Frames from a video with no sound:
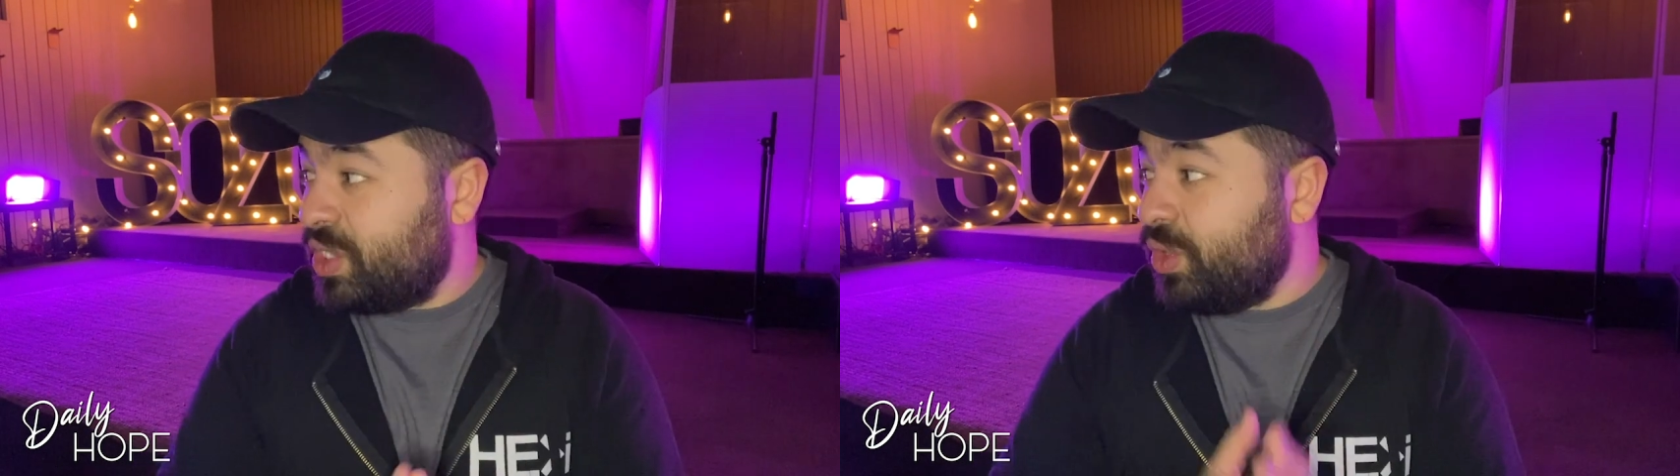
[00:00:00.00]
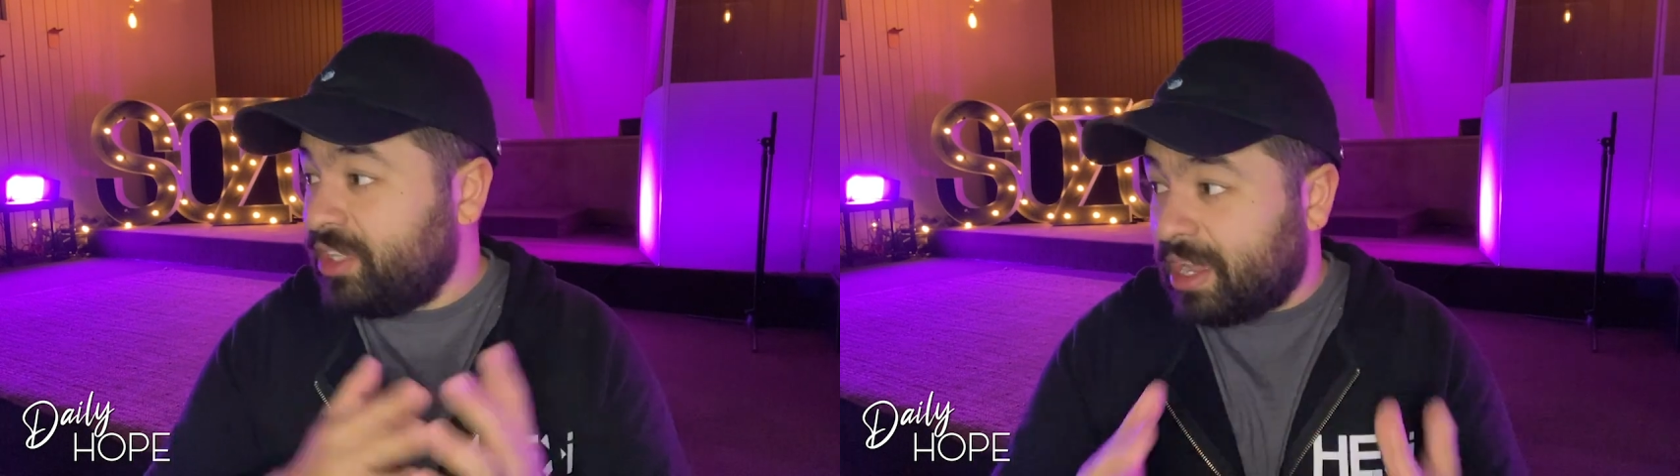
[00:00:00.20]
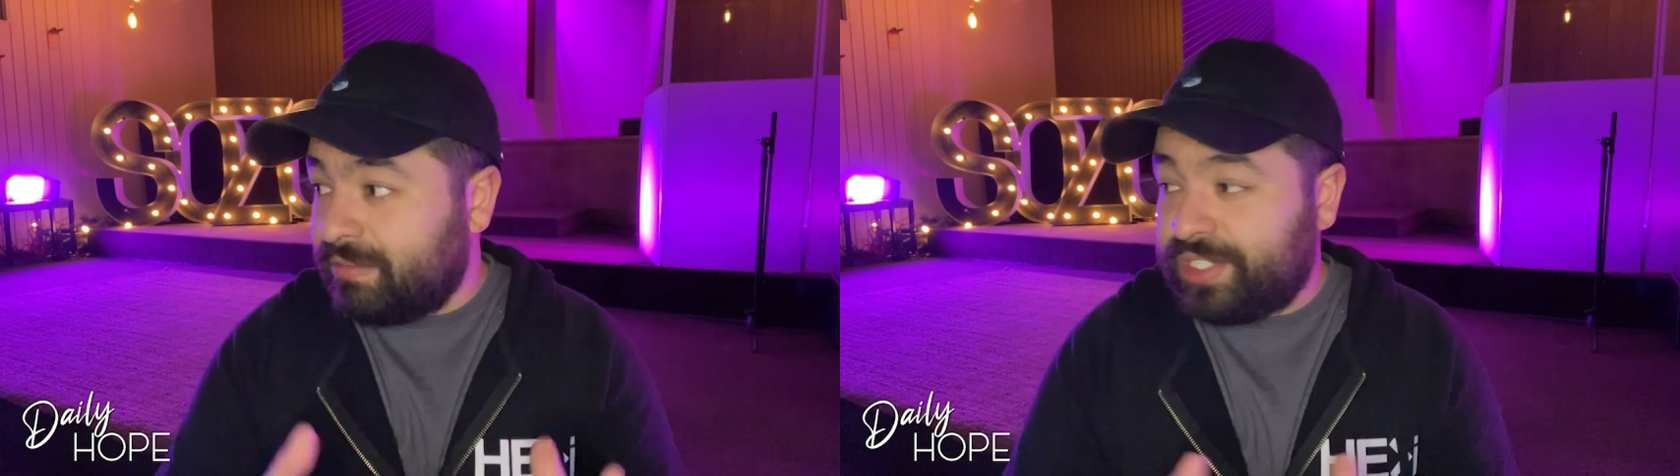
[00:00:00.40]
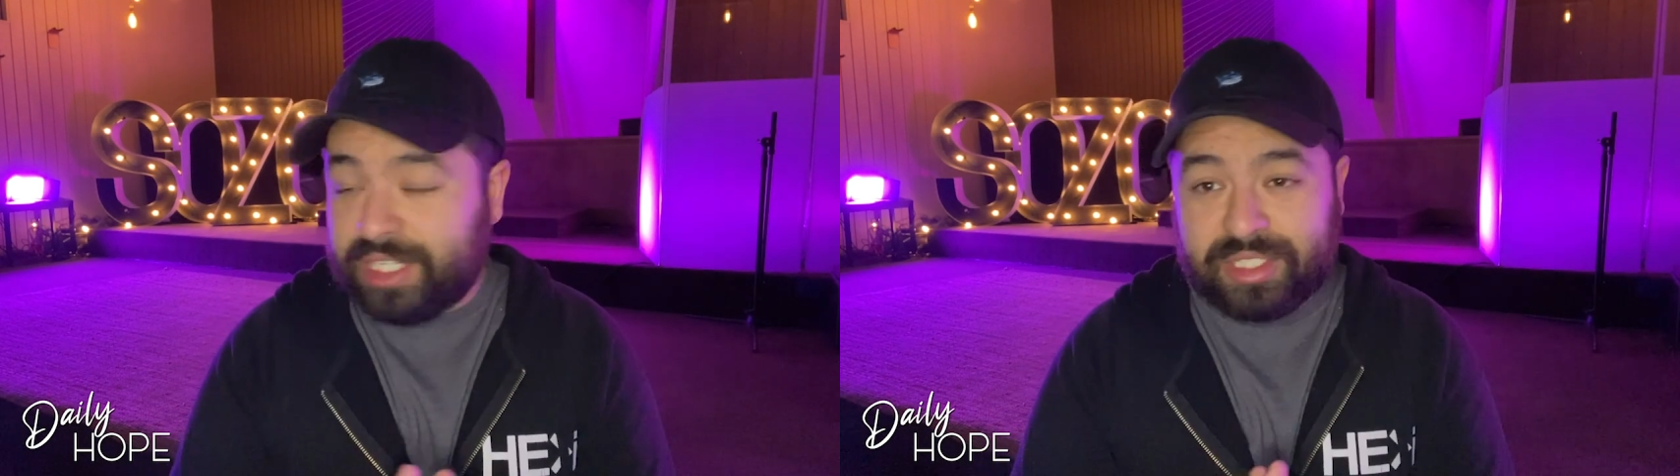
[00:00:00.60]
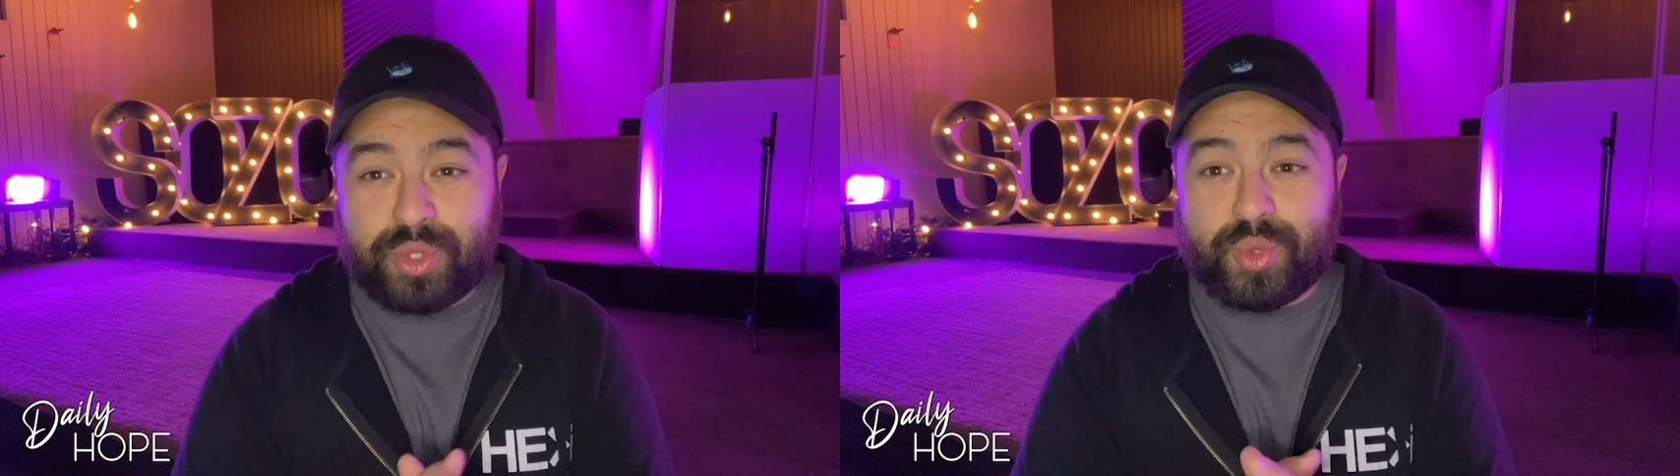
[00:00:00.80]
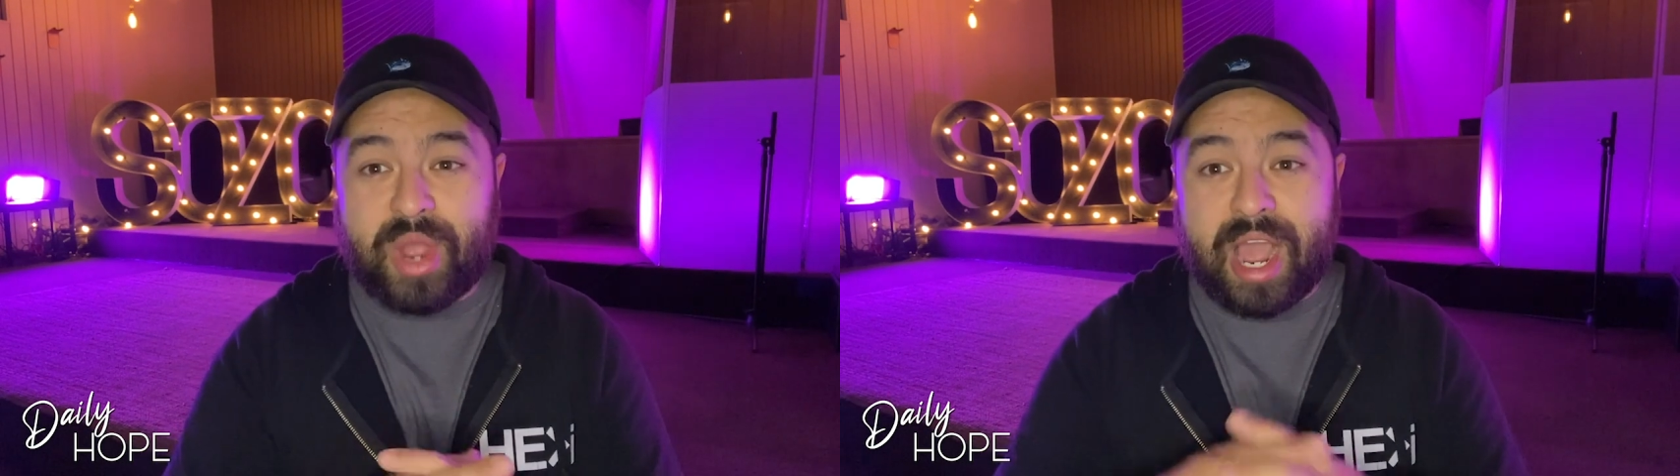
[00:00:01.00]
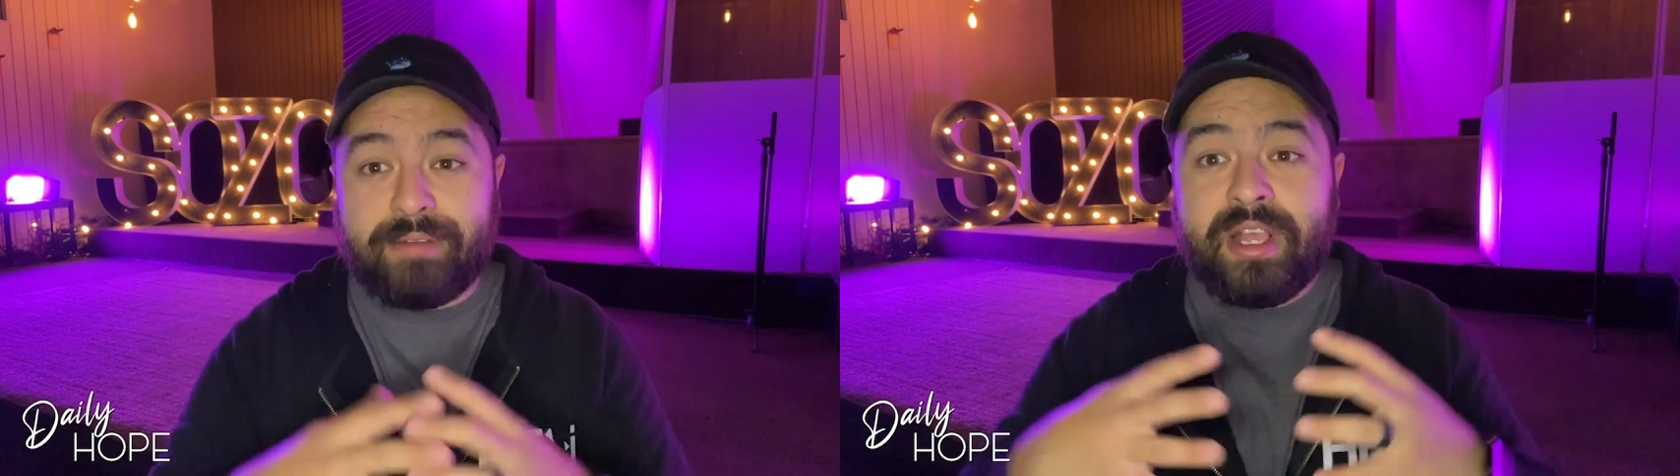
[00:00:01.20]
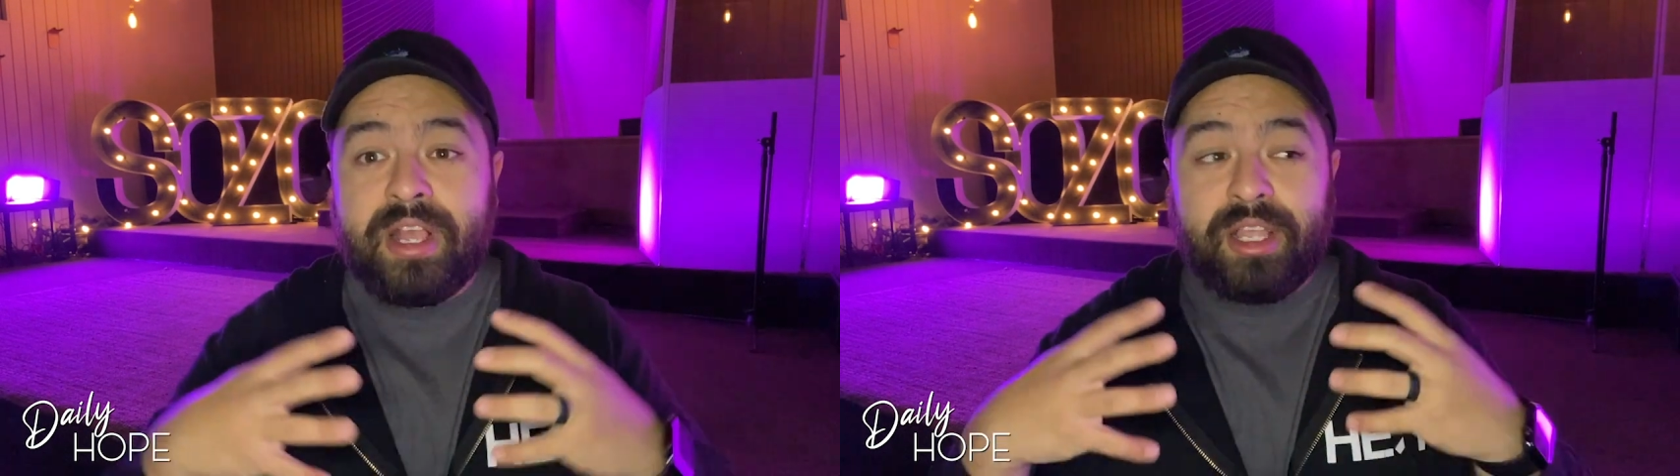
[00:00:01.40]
who love Jesus, who have